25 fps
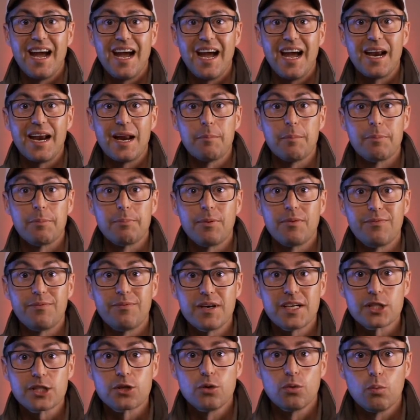and I'm a
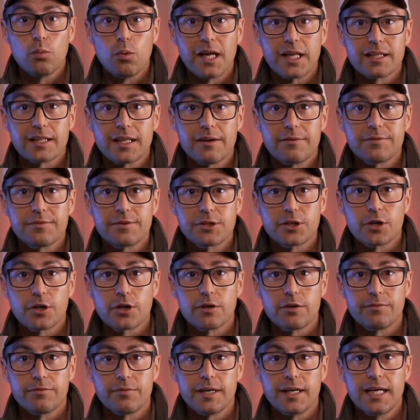professional wildlife
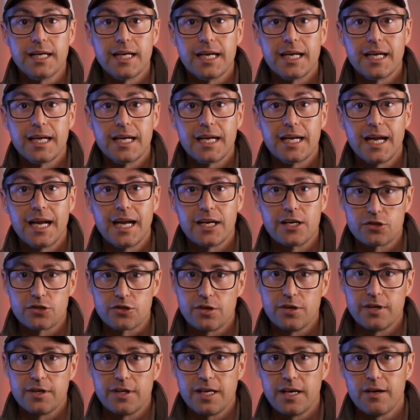photographer and a
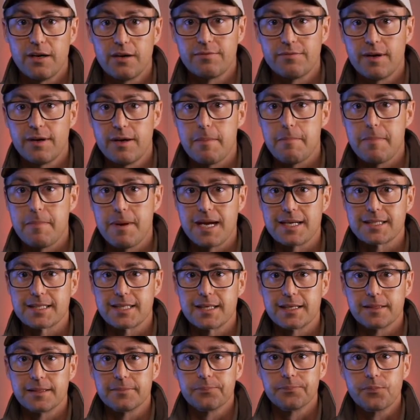Sony Alpha
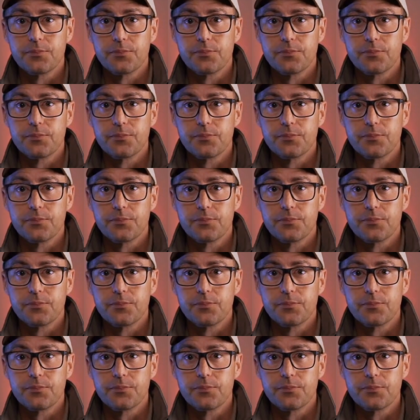ambassador.